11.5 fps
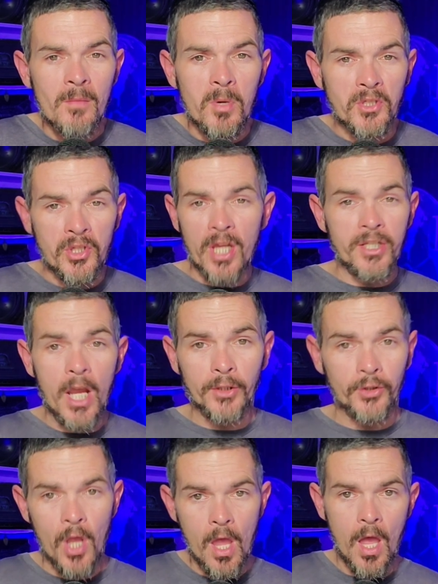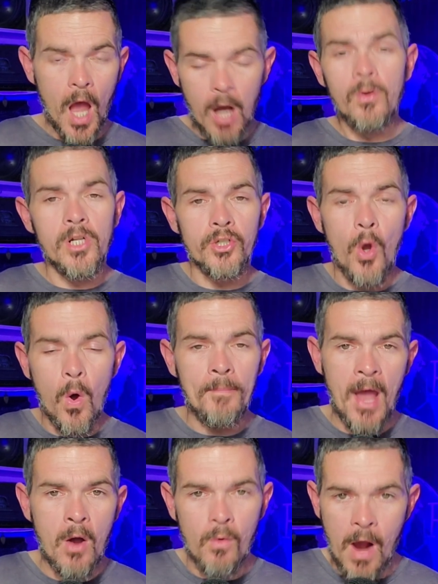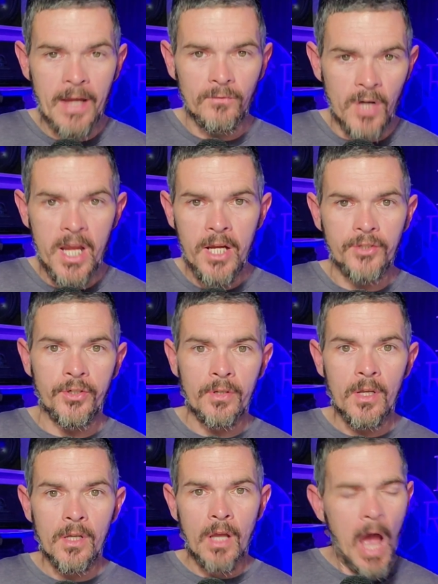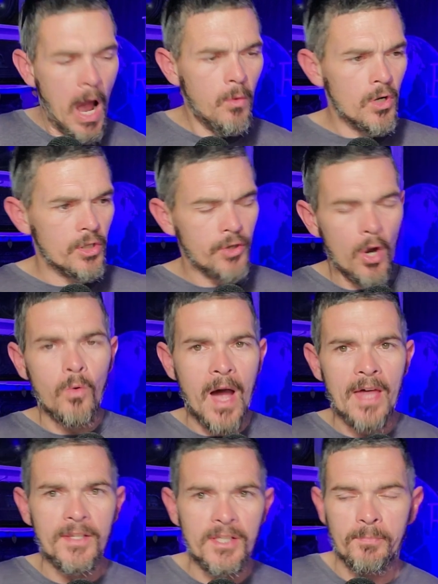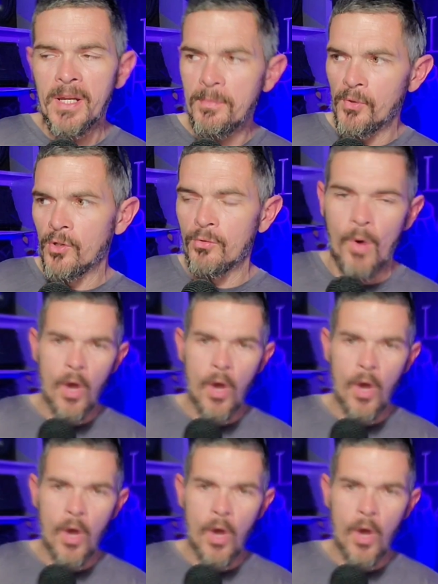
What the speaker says: but said, yes, I want to know about white rage. I want to know why these people are